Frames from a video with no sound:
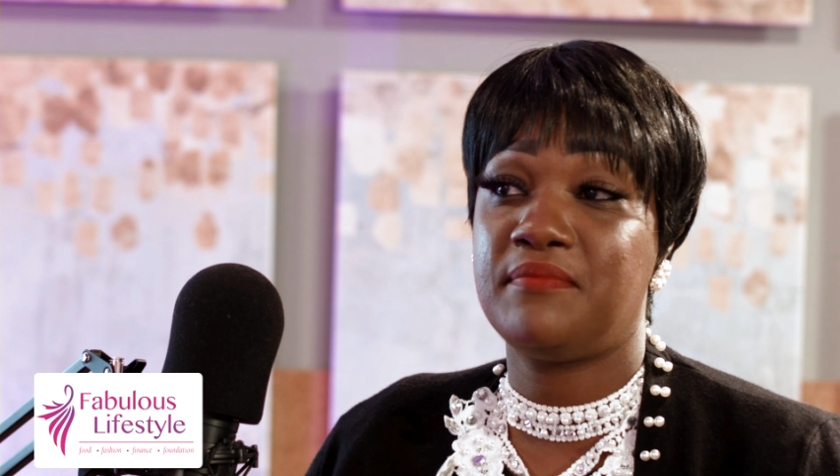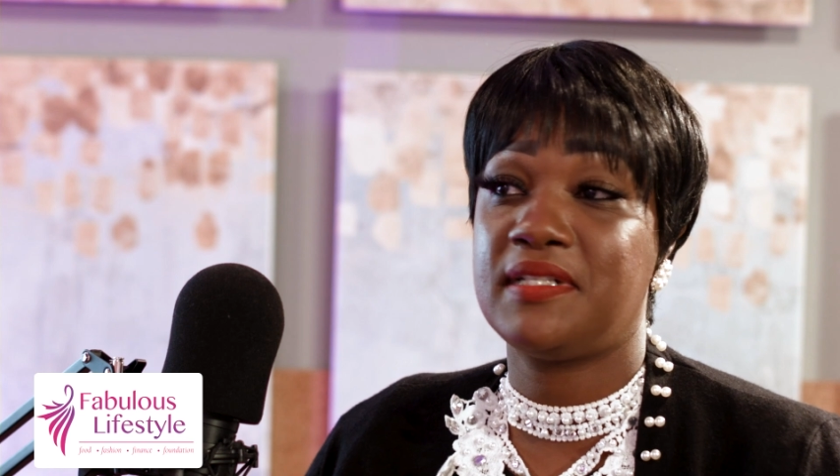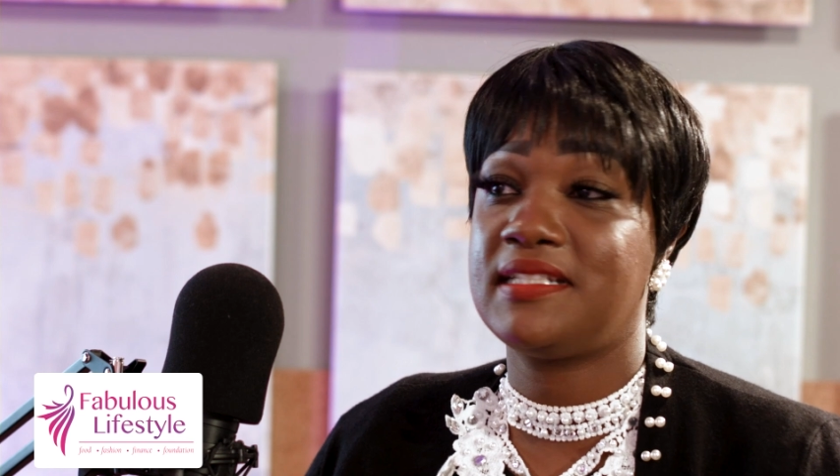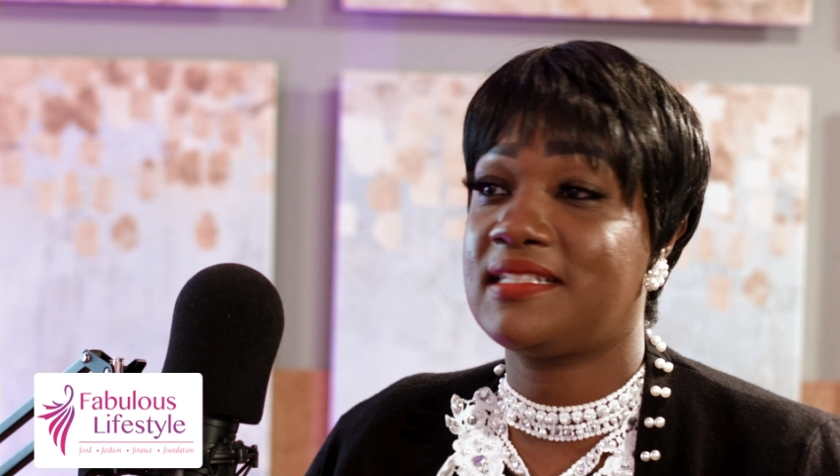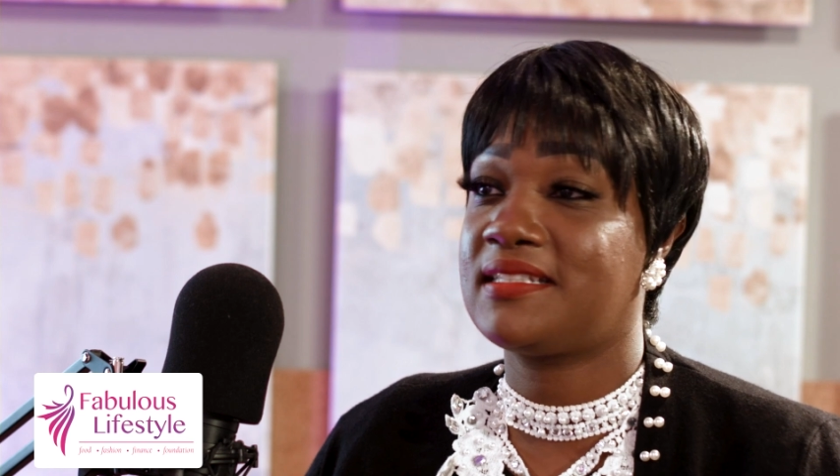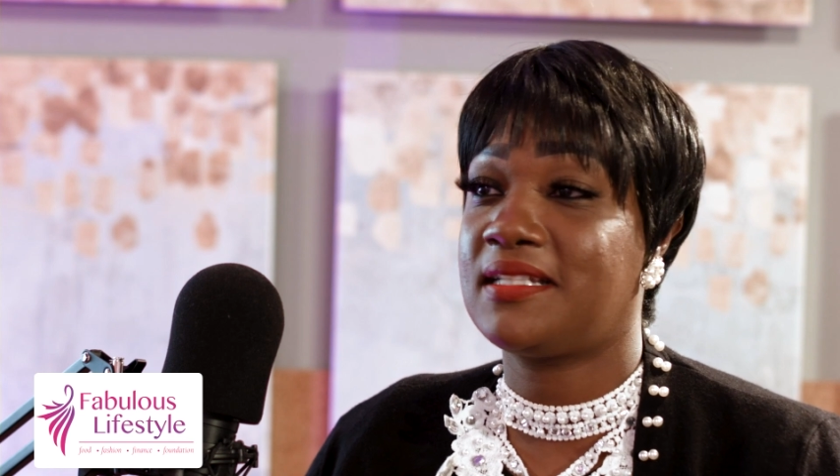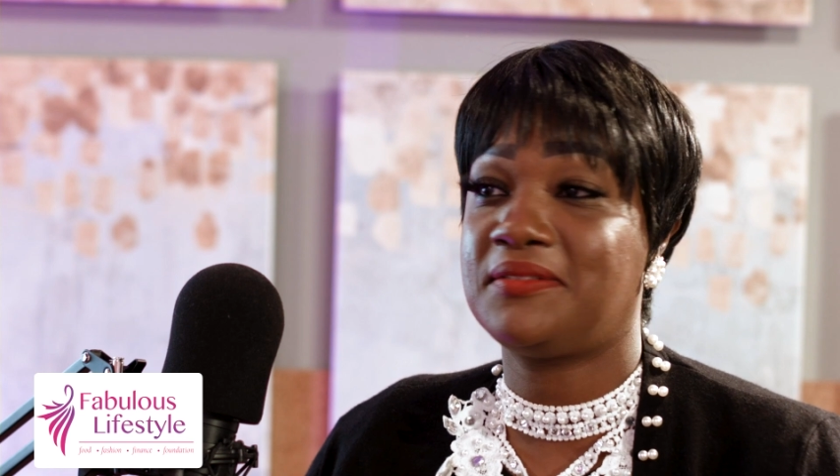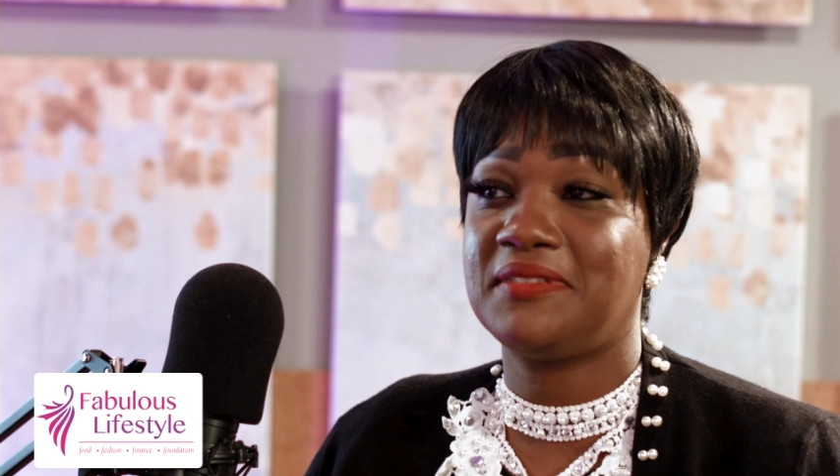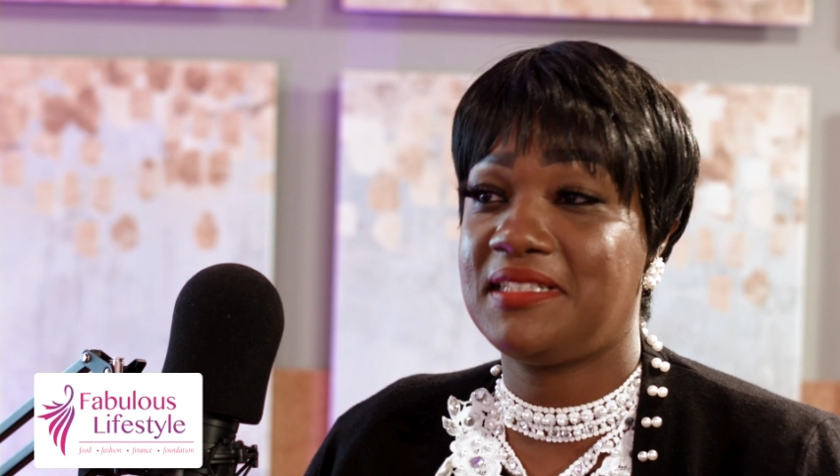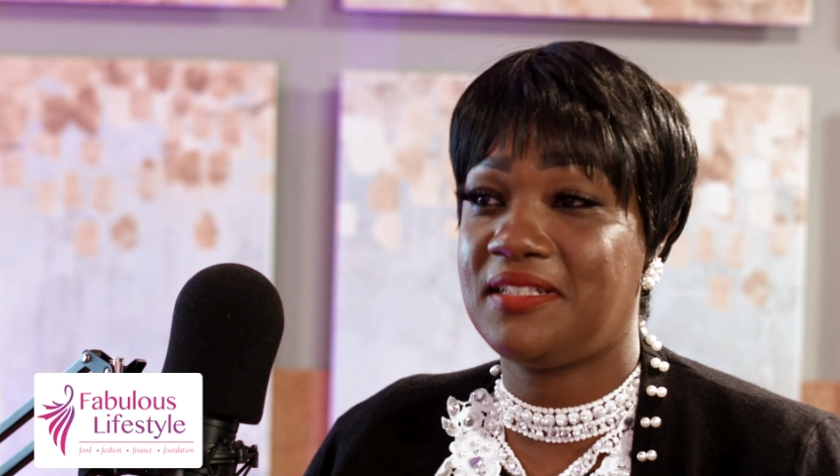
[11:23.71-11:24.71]
but it's
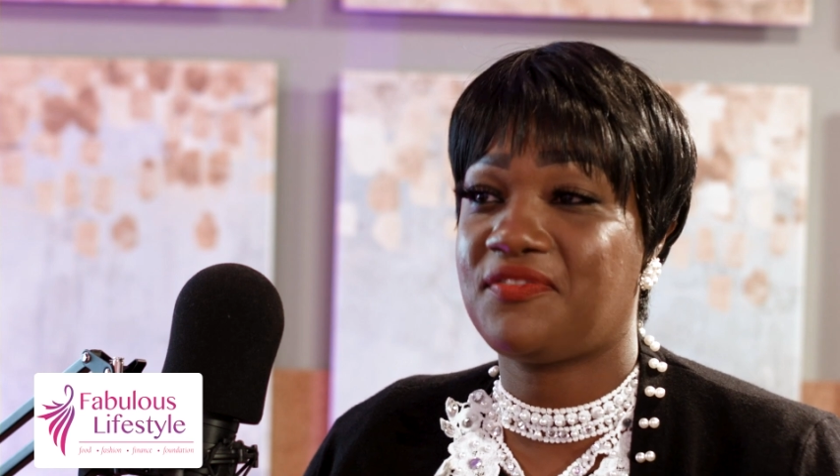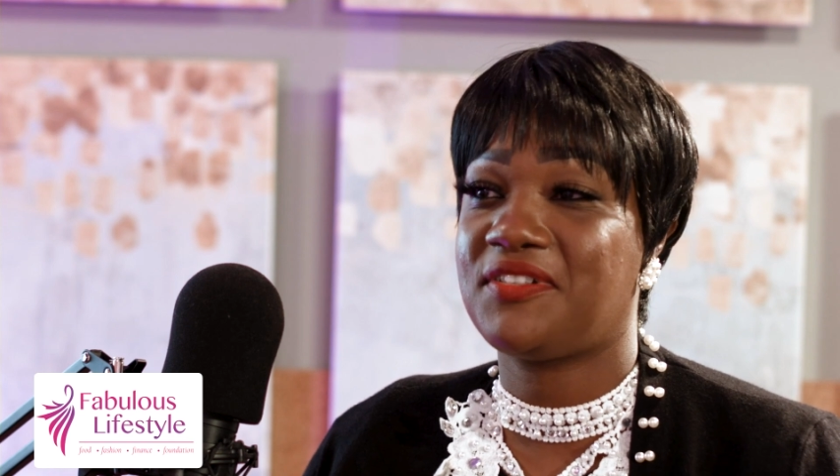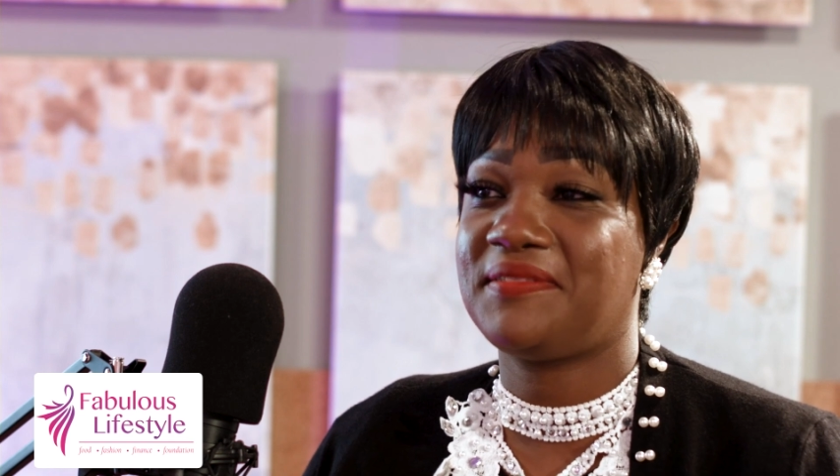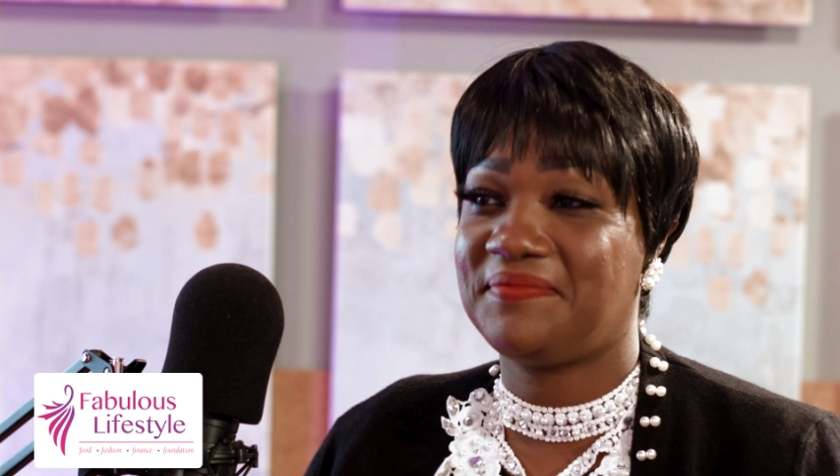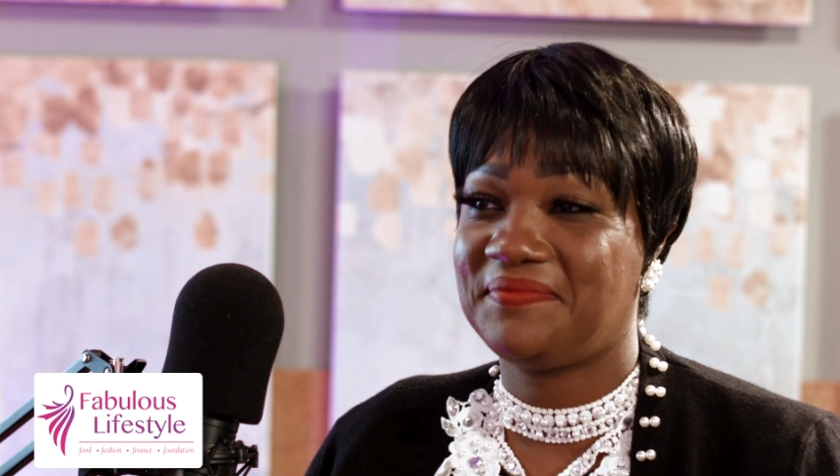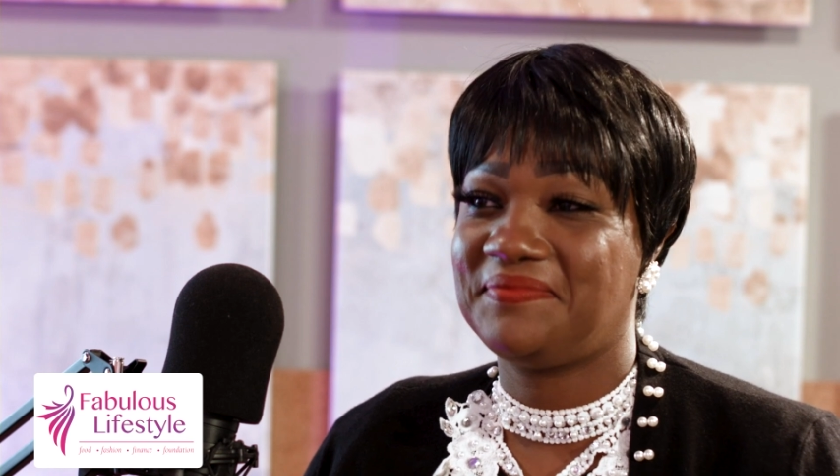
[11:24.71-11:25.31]
totally different.